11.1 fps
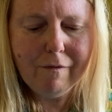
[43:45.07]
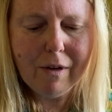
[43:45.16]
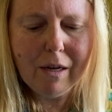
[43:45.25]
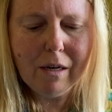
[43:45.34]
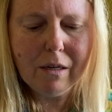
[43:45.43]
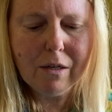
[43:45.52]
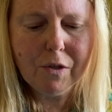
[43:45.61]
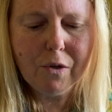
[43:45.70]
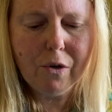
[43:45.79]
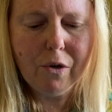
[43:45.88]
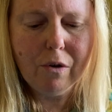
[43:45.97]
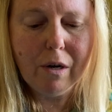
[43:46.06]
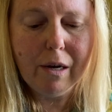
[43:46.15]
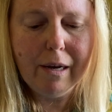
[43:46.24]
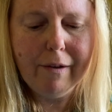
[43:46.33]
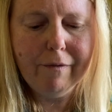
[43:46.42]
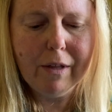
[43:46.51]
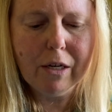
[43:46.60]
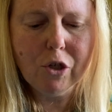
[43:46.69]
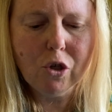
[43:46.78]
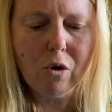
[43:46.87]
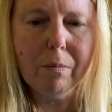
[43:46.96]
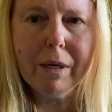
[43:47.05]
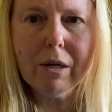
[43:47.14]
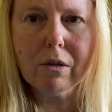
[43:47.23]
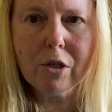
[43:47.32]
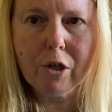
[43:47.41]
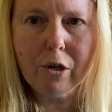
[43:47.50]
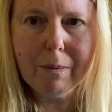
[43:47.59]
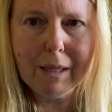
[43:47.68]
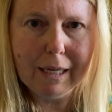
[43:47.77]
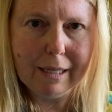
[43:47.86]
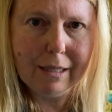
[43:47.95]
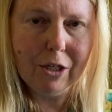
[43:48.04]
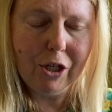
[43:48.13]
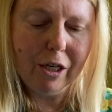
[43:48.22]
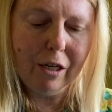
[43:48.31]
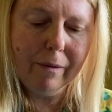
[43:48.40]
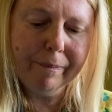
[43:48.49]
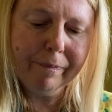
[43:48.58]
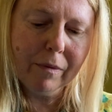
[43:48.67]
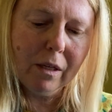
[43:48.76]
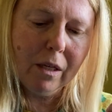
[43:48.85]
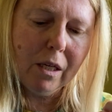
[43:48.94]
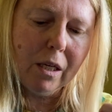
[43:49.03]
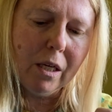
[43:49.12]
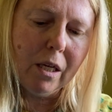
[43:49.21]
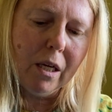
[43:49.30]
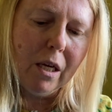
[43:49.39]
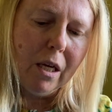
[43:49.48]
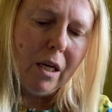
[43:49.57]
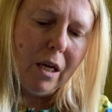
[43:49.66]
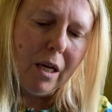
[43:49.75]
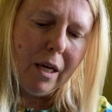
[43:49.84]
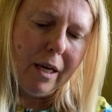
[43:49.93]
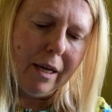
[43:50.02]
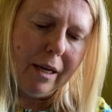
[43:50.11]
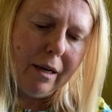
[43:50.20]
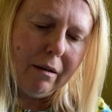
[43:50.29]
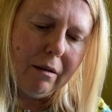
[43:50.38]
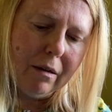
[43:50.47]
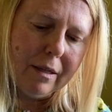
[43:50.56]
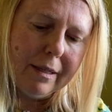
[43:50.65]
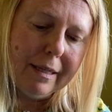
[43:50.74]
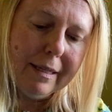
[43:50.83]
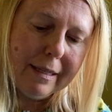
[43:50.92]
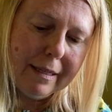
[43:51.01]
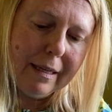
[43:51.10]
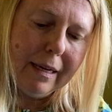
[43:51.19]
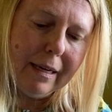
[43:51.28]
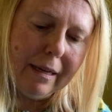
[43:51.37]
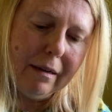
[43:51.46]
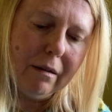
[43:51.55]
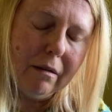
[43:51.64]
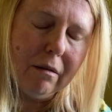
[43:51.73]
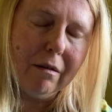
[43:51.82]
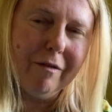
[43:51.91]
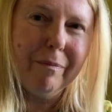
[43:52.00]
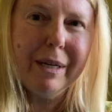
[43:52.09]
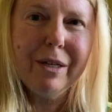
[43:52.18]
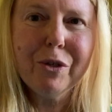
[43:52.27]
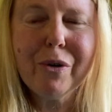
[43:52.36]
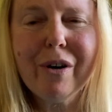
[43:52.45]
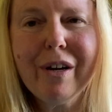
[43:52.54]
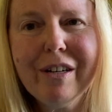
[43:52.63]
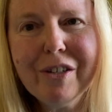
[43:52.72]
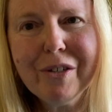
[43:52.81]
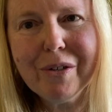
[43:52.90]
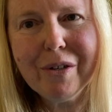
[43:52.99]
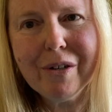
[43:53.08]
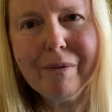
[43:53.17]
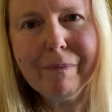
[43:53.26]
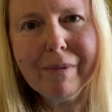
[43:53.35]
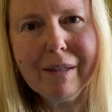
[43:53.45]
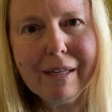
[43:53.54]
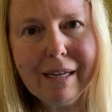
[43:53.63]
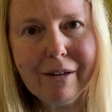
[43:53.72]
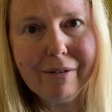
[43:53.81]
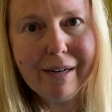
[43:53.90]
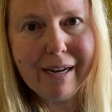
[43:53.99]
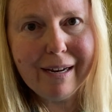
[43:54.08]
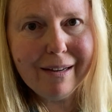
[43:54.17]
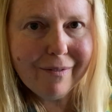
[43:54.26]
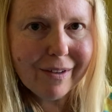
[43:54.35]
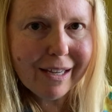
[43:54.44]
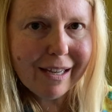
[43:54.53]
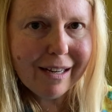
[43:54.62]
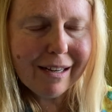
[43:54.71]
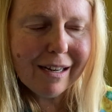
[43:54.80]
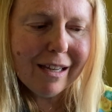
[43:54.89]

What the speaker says: And so I left that job in October last year. And since then, I've been trying to get creative again,